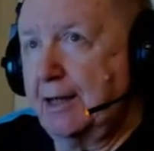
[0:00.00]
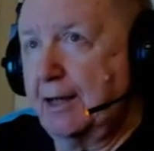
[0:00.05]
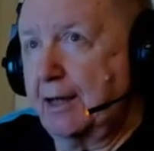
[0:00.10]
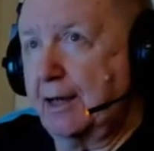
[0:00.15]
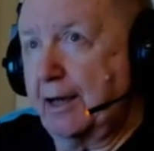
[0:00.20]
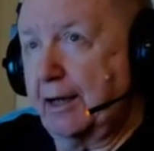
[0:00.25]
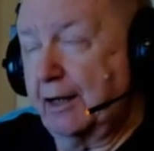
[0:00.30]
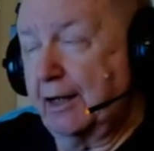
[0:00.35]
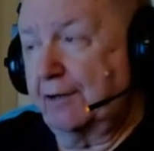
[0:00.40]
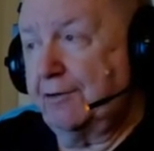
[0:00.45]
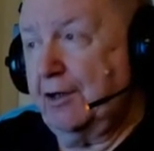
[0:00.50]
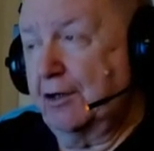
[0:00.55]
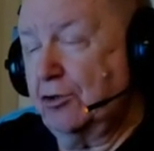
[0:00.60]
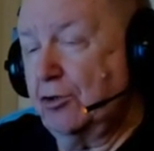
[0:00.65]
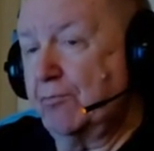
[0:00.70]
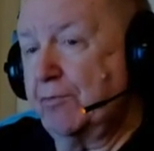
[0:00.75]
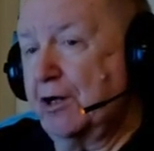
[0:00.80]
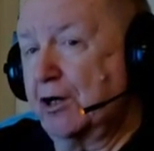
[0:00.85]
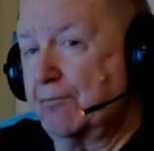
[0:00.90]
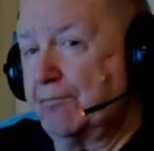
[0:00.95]
And I think you
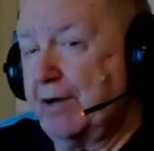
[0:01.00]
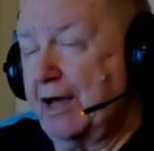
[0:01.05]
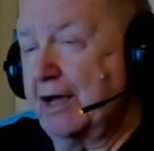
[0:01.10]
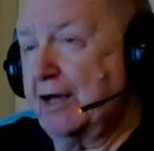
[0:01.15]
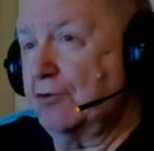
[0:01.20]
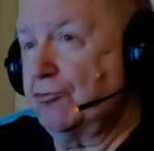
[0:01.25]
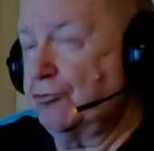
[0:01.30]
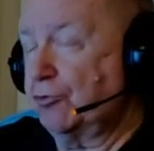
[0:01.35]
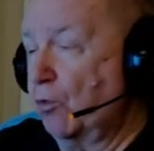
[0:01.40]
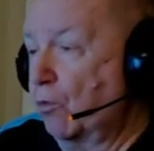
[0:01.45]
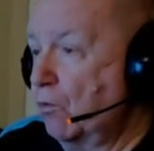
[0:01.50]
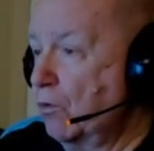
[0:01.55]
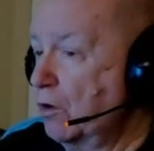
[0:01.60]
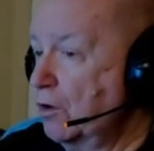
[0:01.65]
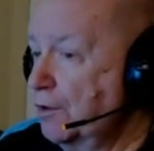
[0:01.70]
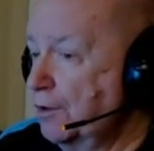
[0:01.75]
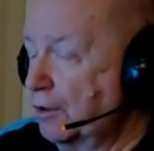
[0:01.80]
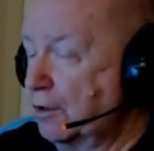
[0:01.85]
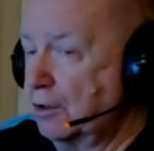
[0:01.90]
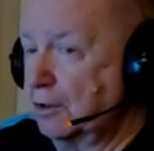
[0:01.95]
better pass the word
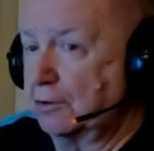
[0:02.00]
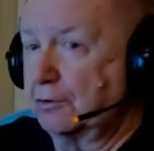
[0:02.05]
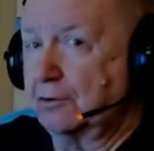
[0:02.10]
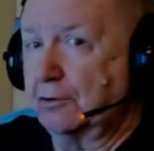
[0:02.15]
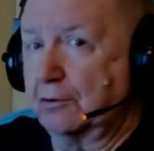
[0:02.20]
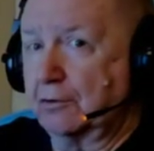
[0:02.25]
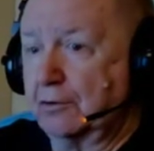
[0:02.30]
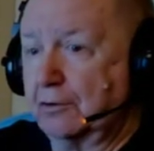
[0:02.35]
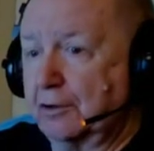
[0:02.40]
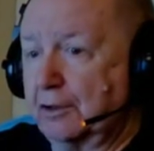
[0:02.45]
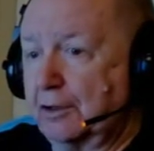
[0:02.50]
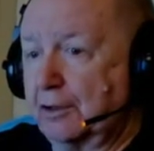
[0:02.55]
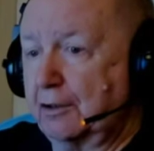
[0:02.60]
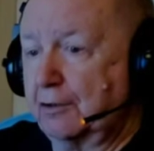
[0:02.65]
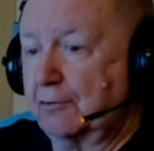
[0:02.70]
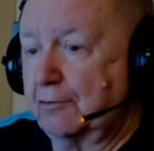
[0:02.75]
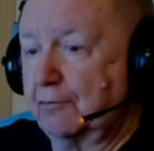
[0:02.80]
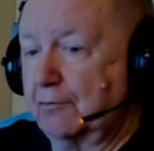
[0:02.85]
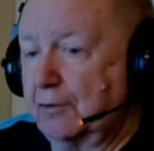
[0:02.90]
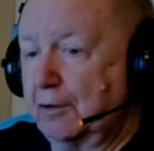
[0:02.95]
on to
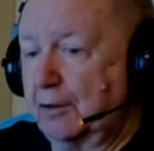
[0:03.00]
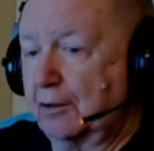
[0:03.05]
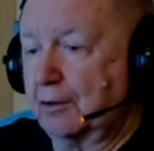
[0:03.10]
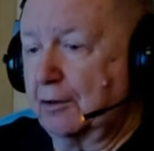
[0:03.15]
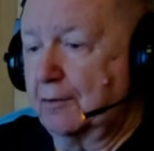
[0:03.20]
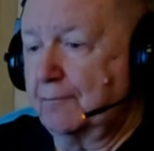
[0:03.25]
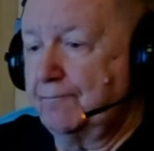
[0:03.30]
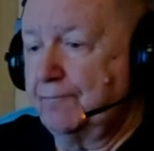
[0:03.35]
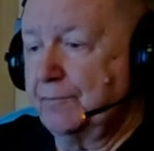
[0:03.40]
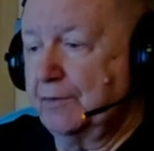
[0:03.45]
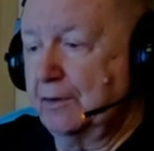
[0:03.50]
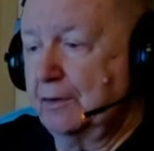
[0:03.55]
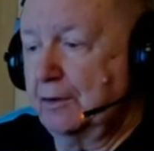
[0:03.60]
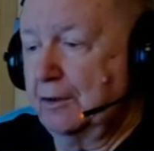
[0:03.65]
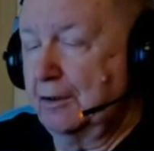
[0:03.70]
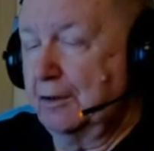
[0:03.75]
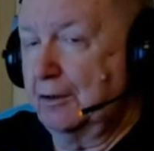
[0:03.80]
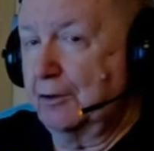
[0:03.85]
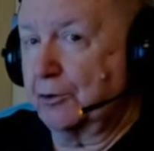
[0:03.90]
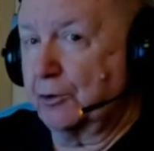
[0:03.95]
the, you know,
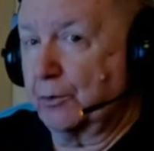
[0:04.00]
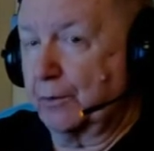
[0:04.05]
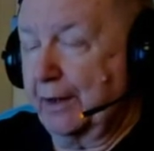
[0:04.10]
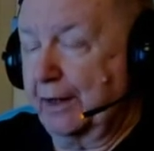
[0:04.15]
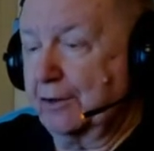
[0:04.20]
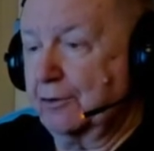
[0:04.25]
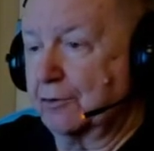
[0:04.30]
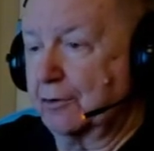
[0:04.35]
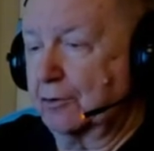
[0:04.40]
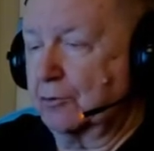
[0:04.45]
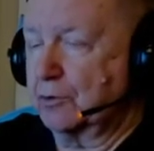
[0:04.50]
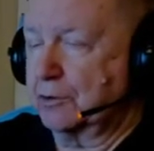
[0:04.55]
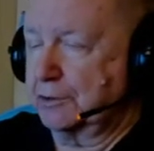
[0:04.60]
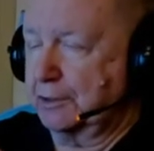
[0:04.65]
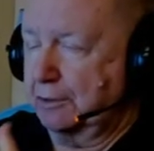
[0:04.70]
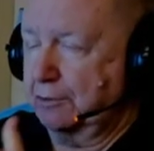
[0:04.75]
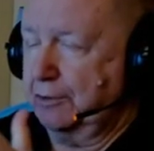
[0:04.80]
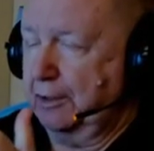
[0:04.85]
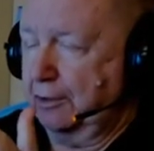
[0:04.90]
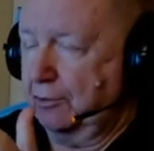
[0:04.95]
director, of course I
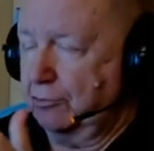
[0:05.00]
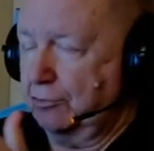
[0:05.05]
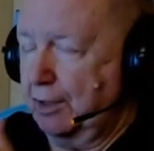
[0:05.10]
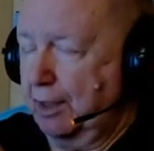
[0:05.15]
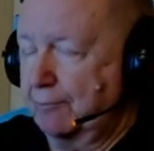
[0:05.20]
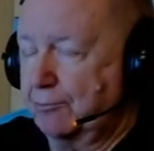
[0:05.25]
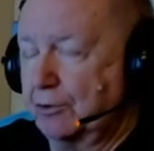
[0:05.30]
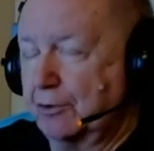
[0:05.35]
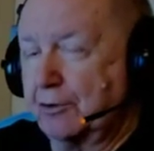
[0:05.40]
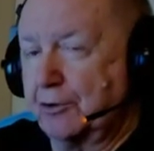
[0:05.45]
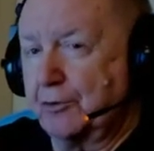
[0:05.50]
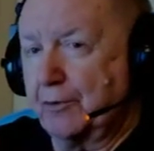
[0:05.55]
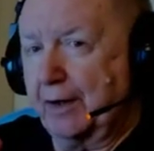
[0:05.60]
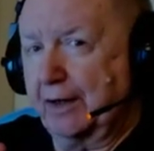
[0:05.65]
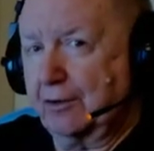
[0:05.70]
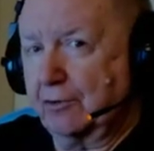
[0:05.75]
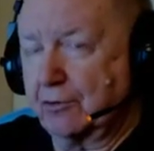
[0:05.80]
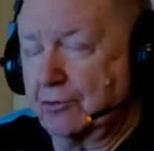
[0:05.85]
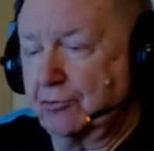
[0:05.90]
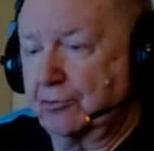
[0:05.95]
said his name, to the
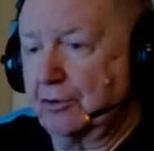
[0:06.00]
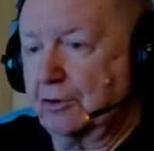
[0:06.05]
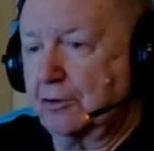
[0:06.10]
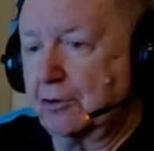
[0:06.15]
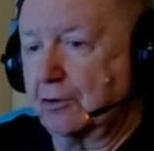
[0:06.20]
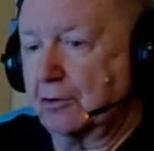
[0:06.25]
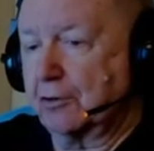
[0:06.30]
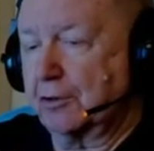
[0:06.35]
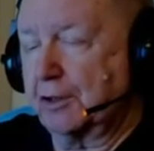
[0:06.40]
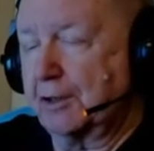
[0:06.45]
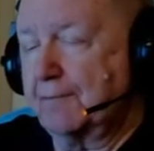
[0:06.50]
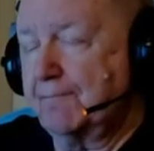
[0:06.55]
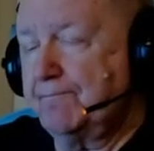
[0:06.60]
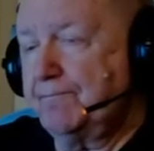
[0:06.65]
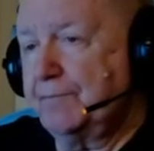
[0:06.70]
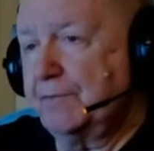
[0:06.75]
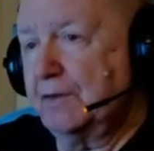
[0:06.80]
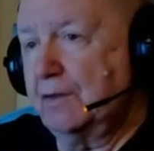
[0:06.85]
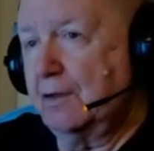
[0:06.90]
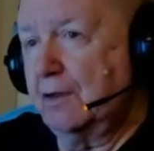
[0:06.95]
director of security,
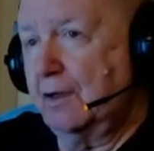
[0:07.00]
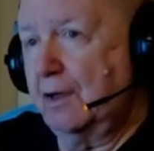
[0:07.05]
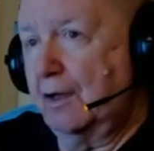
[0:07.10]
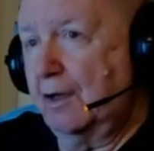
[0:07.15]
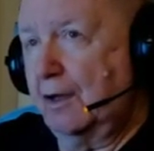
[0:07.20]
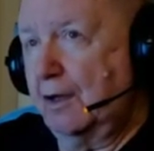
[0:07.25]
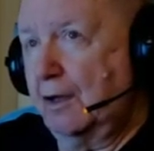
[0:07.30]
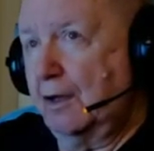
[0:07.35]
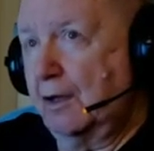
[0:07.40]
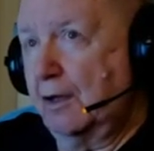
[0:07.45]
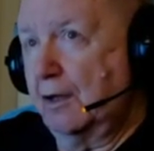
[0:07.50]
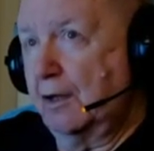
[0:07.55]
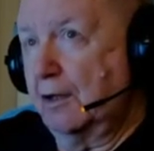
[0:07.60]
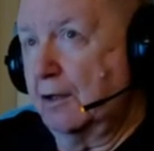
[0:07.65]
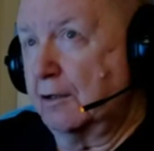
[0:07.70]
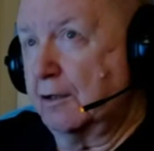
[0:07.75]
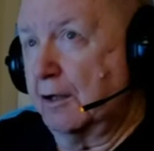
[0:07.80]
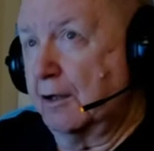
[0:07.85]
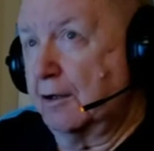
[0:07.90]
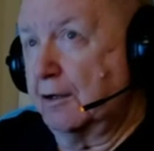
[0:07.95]

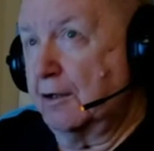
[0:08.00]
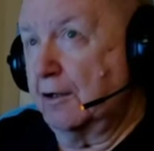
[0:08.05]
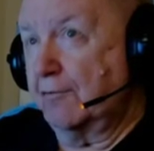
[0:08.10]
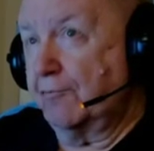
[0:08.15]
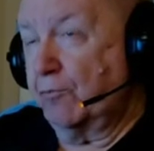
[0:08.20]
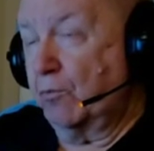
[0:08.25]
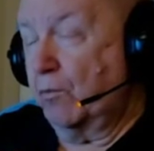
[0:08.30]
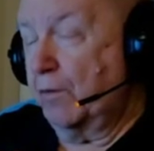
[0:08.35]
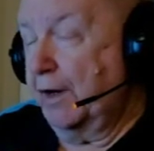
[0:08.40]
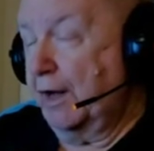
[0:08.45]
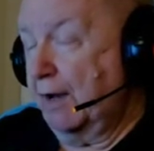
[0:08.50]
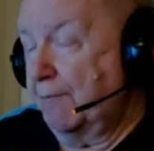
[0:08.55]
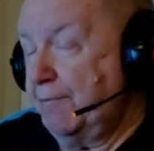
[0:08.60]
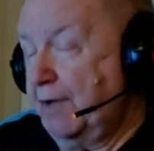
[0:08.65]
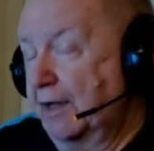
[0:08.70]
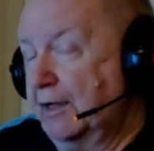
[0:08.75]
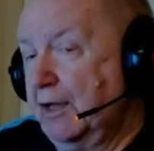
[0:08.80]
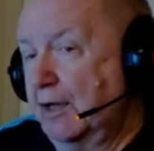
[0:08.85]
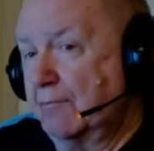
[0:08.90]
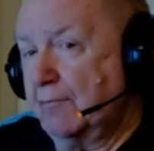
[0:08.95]
that if when I'm
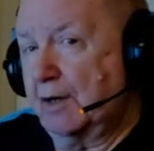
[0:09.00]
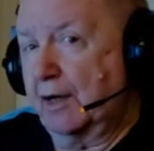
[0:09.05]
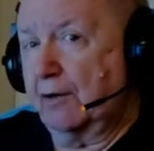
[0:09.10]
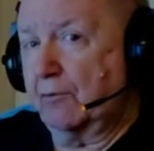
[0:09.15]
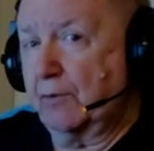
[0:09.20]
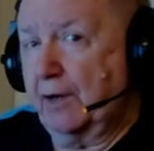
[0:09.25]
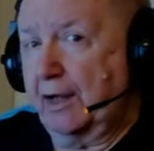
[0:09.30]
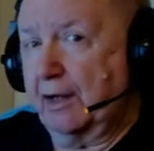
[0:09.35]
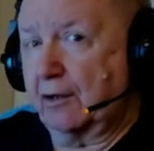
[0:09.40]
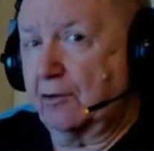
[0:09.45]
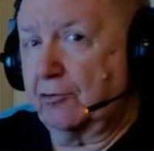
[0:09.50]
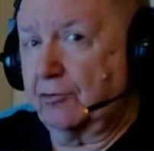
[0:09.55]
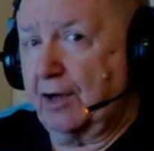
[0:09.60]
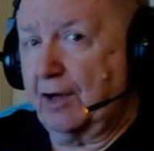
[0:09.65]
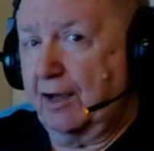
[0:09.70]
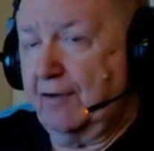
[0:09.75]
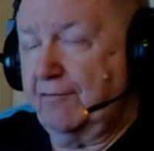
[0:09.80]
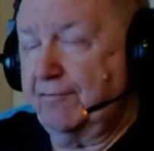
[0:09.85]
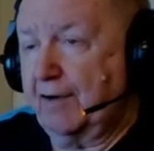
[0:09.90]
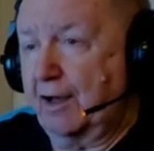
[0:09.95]
making my rounds,
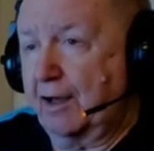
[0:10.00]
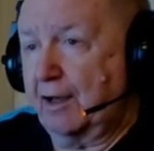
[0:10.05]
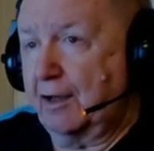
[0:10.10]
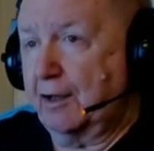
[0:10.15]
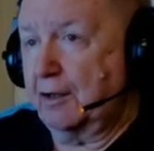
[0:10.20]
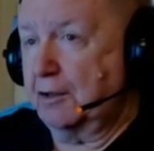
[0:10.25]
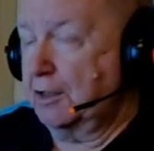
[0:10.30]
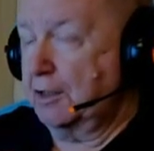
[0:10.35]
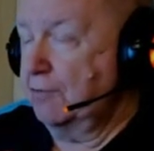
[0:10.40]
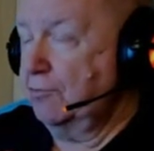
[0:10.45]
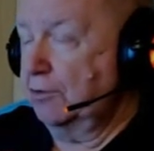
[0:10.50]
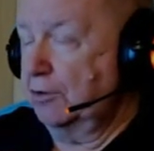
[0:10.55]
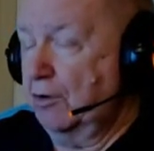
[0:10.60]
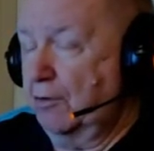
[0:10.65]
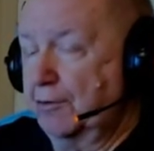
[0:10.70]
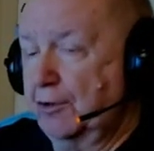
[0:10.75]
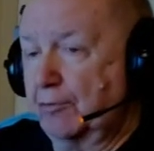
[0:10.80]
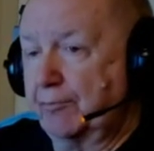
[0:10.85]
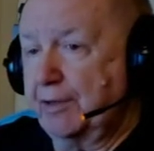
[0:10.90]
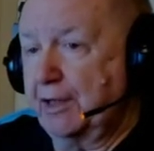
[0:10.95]
I find, even though
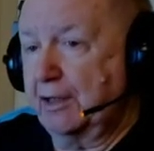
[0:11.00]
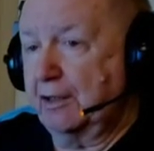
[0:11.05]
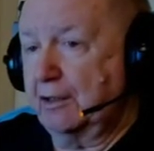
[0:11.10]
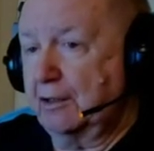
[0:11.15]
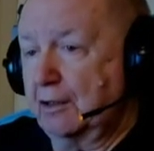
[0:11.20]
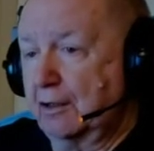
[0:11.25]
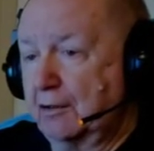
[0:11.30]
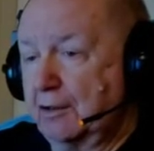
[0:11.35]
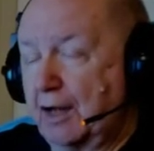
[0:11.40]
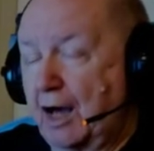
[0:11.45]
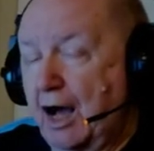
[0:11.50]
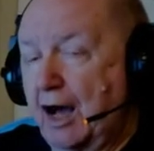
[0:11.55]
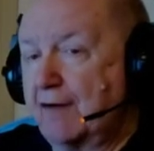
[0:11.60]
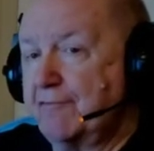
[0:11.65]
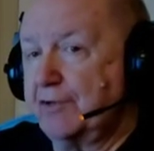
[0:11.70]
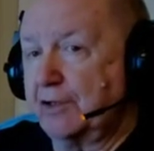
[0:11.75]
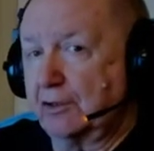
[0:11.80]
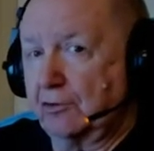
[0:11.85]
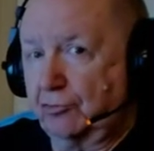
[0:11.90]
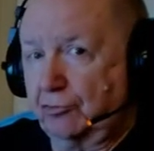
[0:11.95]
it'll be an
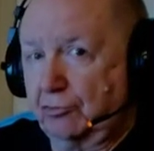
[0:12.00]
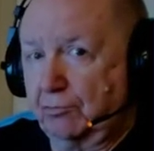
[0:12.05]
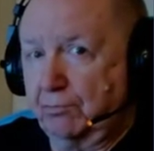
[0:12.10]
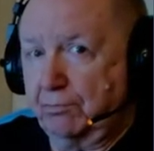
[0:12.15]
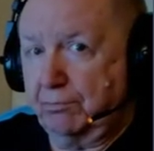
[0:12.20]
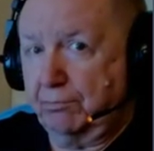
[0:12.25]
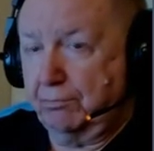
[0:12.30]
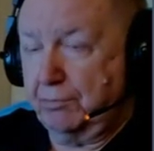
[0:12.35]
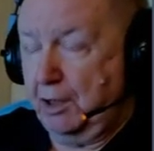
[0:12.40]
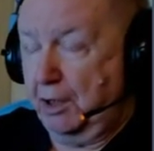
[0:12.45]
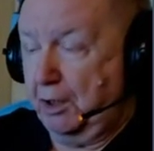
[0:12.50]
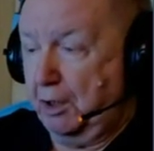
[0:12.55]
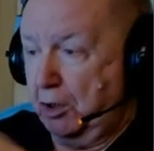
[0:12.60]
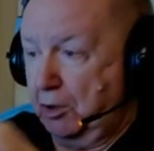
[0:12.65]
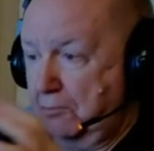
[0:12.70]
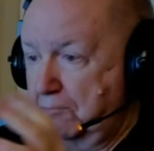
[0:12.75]
obvious, you know,